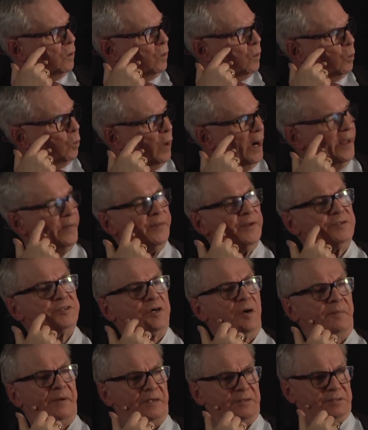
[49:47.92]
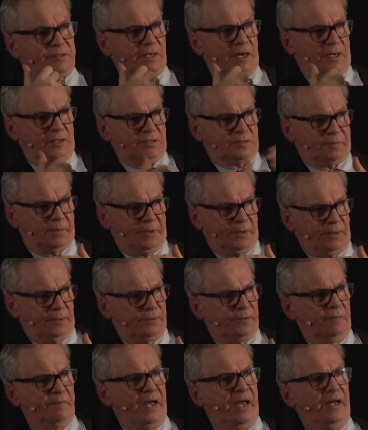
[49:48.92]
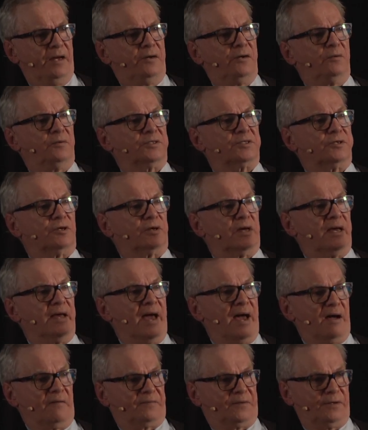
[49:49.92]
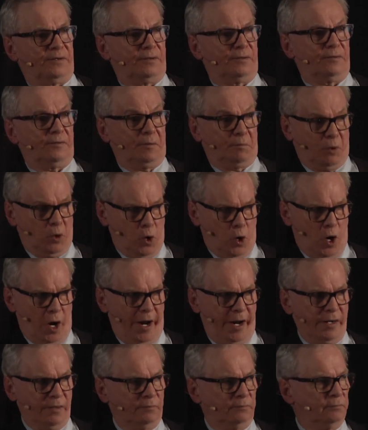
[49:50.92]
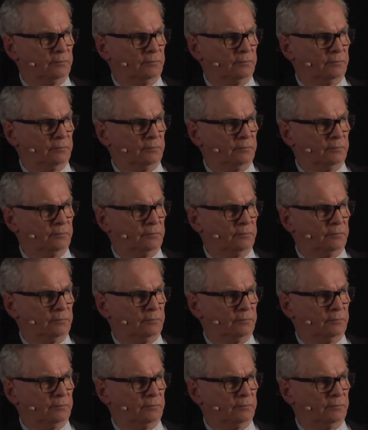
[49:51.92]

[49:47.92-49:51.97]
When the ship hits the iceberg, the maid who was looking after the boy